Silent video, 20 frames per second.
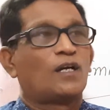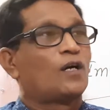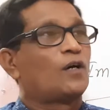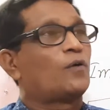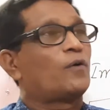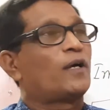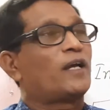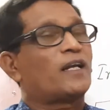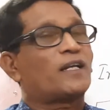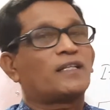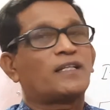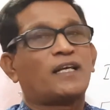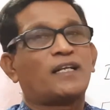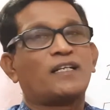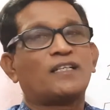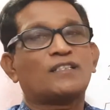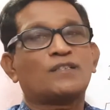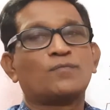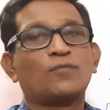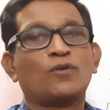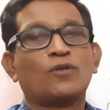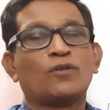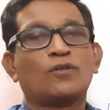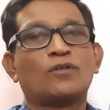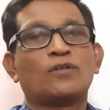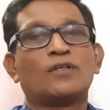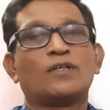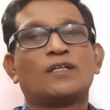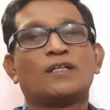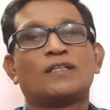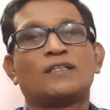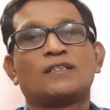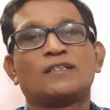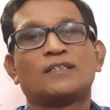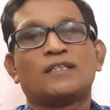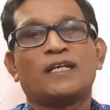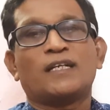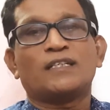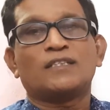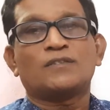Where there is smoke,
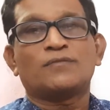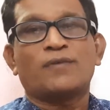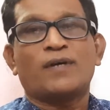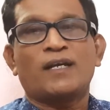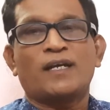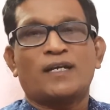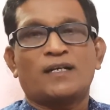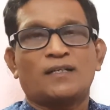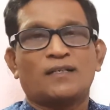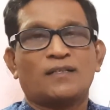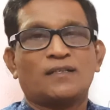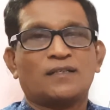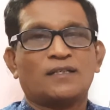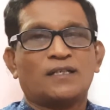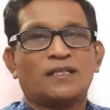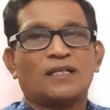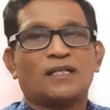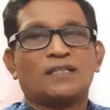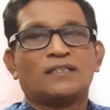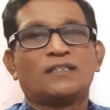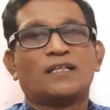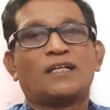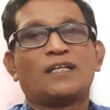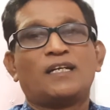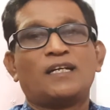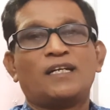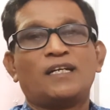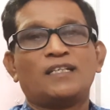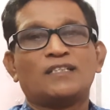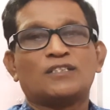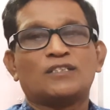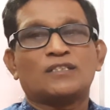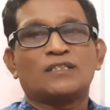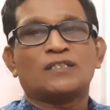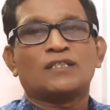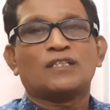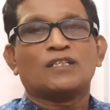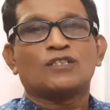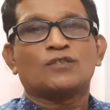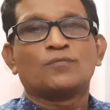there is fire. The hill is
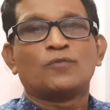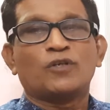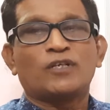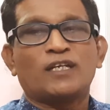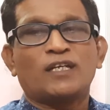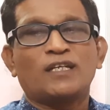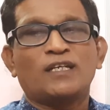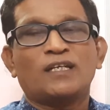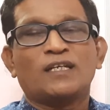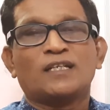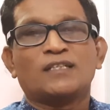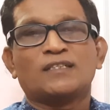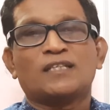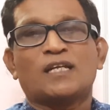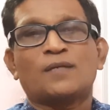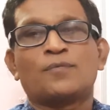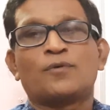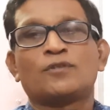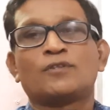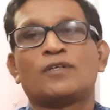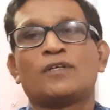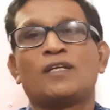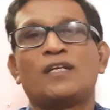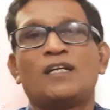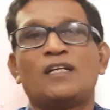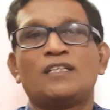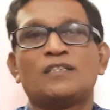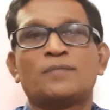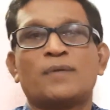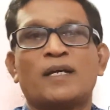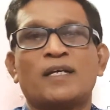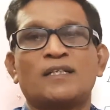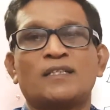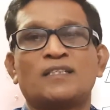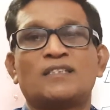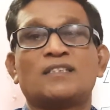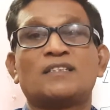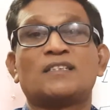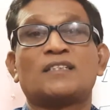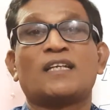smoky, therefore the hill is fire.
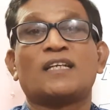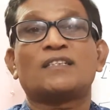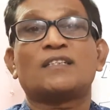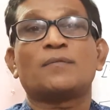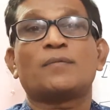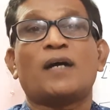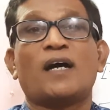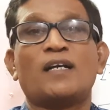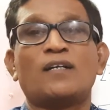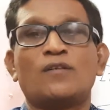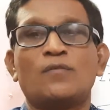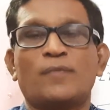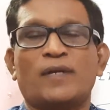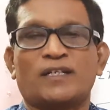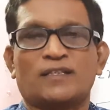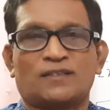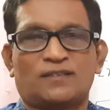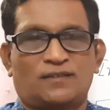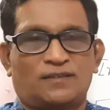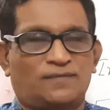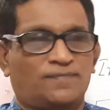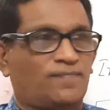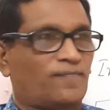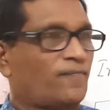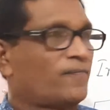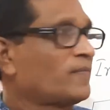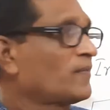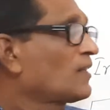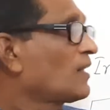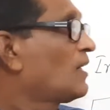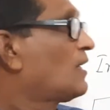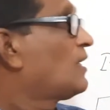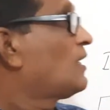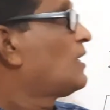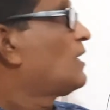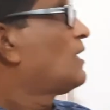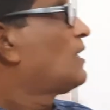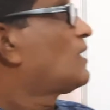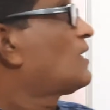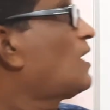This is case of argument.
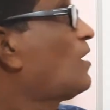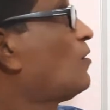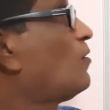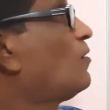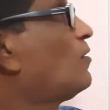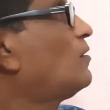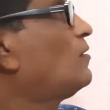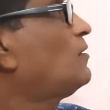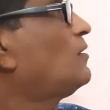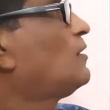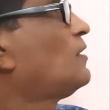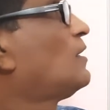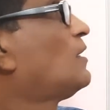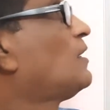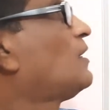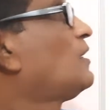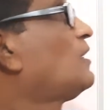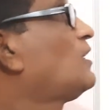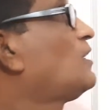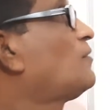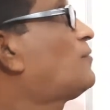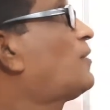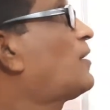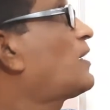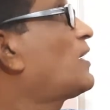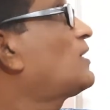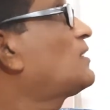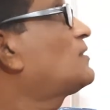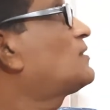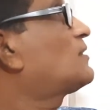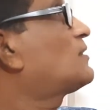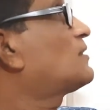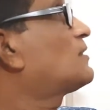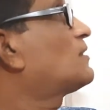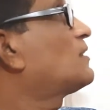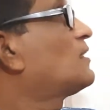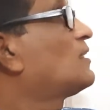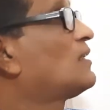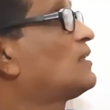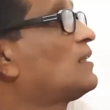Now, inference
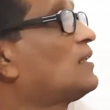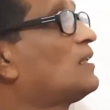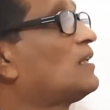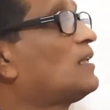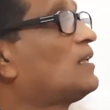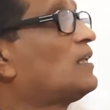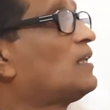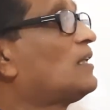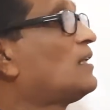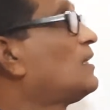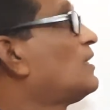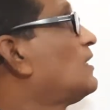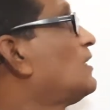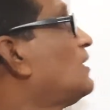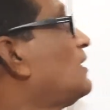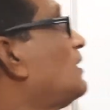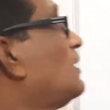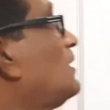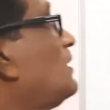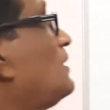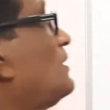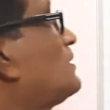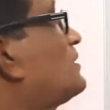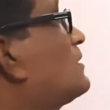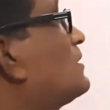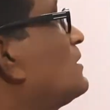is